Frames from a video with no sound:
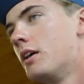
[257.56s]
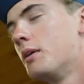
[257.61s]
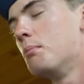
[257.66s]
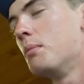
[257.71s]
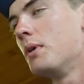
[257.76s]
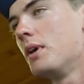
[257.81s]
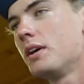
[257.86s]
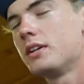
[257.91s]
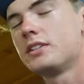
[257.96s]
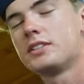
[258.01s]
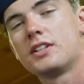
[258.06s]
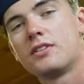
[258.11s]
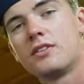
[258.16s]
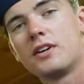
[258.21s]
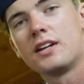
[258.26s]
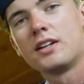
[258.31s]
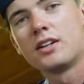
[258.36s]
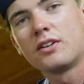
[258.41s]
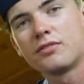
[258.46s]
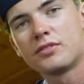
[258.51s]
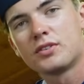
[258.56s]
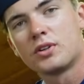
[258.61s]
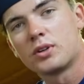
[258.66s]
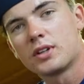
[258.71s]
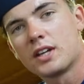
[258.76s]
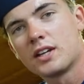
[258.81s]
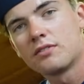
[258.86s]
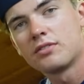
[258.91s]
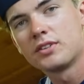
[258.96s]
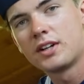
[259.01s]
But enough
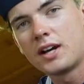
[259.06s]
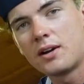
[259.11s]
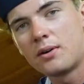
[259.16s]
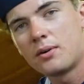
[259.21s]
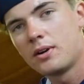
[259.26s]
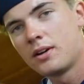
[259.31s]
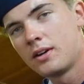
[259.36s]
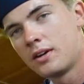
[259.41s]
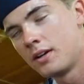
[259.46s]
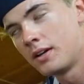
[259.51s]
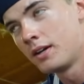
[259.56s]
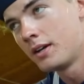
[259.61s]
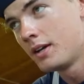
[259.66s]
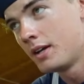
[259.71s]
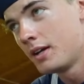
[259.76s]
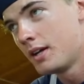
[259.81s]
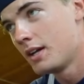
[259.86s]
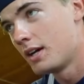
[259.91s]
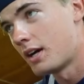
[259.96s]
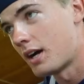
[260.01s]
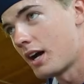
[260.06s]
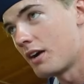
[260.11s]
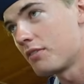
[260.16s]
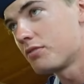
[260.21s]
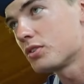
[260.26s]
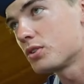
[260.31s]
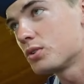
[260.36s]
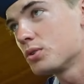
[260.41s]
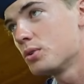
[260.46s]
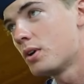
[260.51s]
talking for now. I have
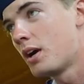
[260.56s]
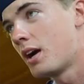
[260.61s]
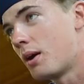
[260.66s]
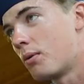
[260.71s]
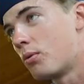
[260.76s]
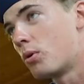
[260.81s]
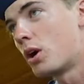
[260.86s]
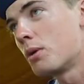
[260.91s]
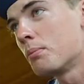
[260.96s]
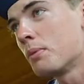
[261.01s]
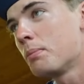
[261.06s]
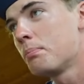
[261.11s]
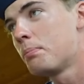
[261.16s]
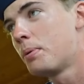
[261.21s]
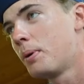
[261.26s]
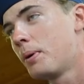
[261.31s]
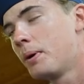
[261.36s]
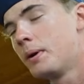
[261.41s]
to do a warm-up,